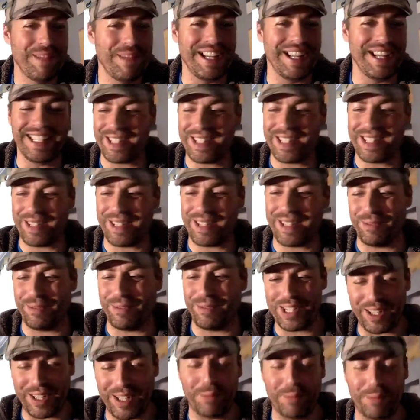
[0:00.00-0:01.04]
man, that stuff
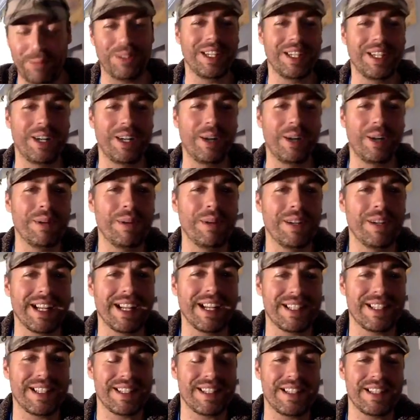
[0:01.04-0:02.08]
was terrible, you know, but I
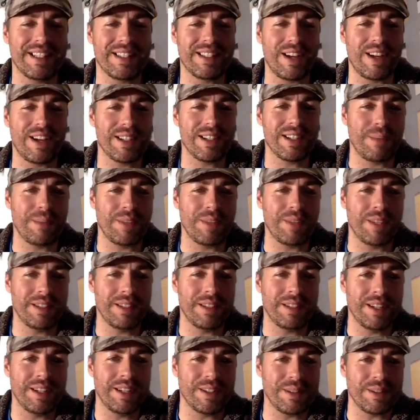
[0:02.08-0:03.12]
guess he saw
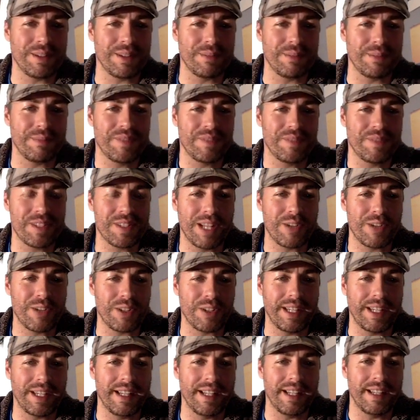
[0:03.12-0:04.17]
something, you know, some
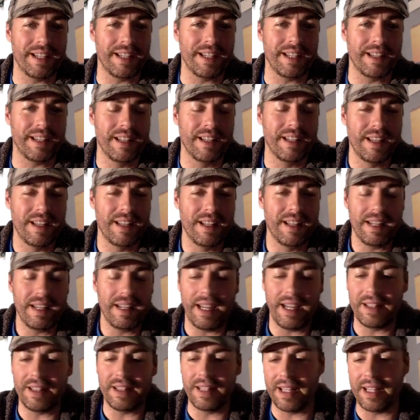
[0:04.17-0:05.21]
potential in it.
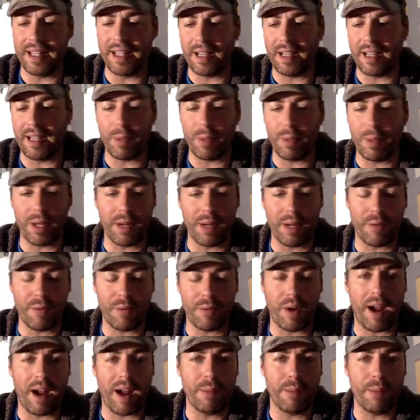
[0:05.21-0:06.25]
And then my buddy
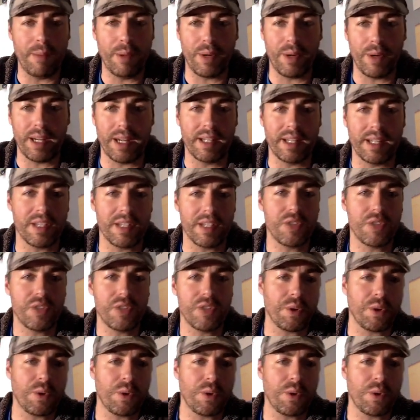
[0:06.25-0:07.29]
Rob, who I get to
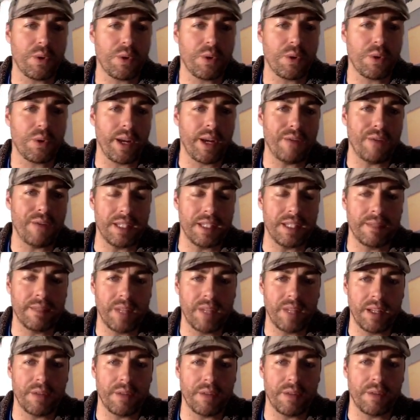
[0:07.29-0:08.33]
shoot with quite
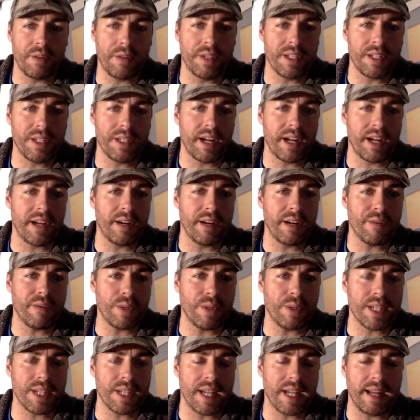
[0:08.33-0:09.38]
often, another retired
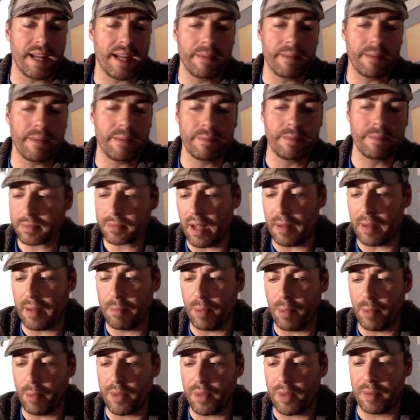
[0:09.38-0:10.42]
Air Force guy.
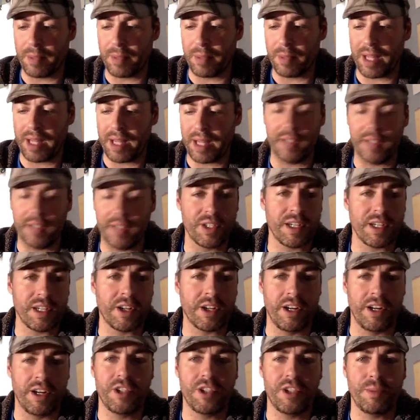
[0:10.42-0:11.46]
Both of them kind of just
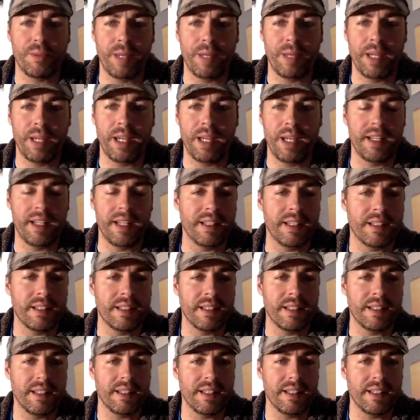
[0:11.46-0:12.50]
encouraged me and,